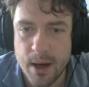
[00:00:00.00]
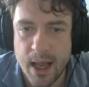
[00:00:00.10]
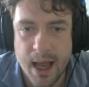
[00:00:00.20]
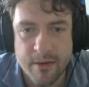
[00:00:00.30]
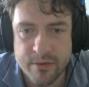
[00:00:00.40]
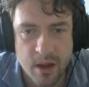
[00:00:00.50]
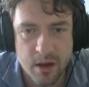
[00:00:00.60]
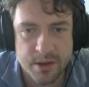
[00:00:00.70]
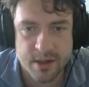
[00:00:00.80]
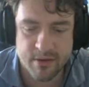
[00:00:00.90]
I haven't
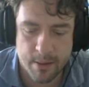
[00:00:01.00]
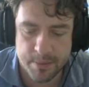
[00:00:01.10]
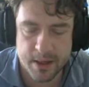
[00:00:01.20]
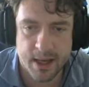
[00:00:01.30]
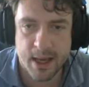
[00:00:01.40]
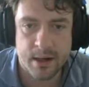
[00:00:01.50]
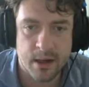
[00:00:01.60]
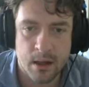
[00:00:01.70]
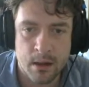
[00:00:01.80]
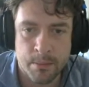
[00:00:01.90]
heard this happen again.
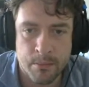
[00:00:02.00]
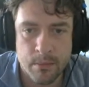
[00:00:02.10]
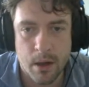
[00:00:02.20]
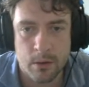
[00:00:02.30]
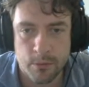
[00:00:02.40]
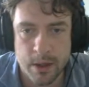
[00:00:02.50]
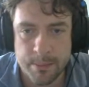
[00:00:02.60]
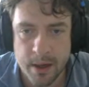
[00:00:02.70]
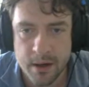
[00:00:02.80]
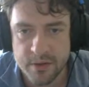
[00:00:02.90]
I'll
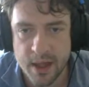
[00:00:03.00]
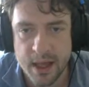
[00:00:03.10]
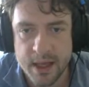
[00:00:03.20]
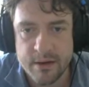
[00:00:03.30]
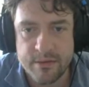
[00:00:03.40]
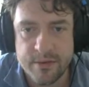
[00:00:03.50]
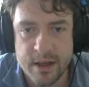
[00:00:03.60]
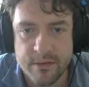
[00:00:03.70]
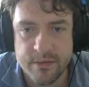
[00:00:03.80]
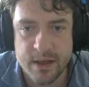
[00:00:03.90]
rebug that
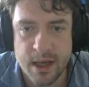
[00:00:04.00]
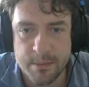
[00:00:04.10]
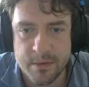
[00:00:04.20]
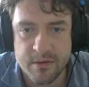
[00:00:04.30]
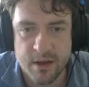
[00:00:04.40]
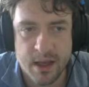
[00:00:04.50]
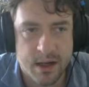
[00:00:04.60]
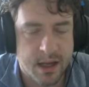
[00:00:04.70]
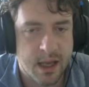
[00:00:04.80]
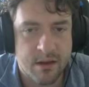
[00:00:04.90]
if it happens again.
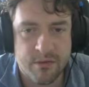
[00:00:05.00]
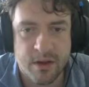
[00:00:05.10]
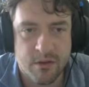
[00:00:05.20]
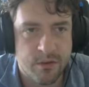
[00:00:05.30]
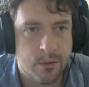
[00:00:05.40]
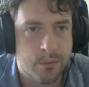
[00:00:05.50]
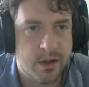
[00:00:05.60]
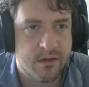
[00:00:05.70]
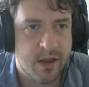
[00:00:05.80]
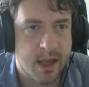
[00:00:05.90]
Okay, is vengeful
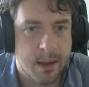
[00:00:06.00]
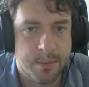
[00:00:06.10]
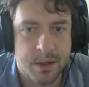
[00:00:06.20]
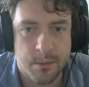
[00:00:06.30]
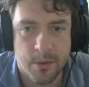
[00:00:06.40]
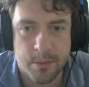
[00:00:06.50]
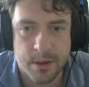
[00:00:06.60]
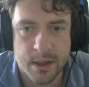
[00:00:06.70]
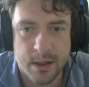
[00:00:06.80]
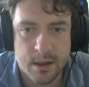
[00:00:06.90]
reset happening
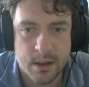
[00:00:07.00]
properly?